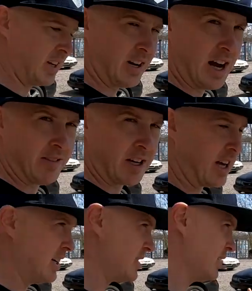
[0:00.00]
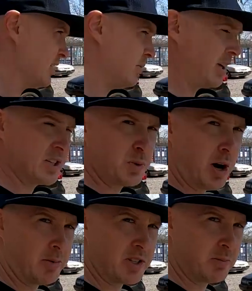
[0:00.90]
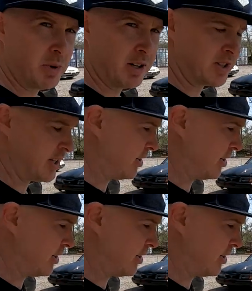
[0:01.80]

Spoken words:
there you have it, guys. Let me get swapping some parts